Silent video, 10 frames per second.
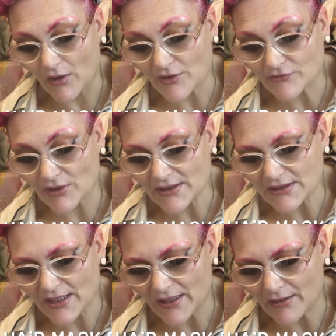
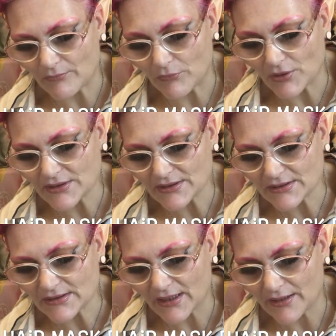hydrates hair,
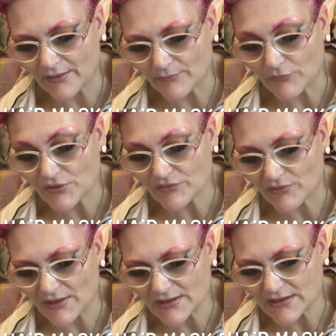moistens hair,
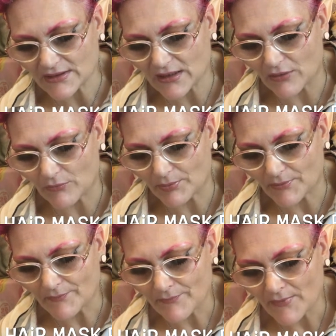moisturizes the scalp,
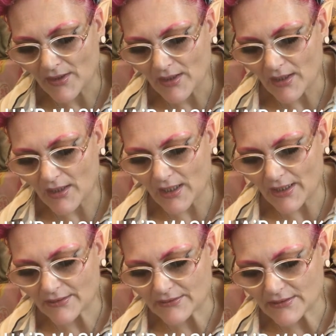
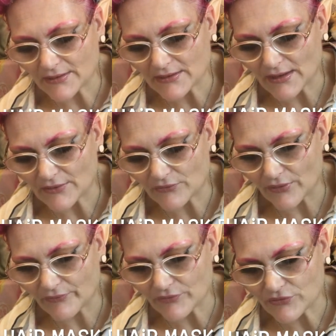and
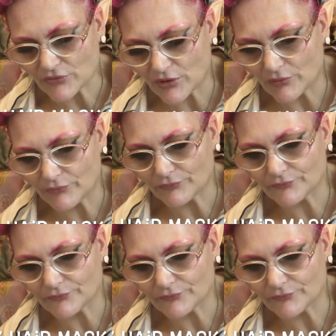dandruff control.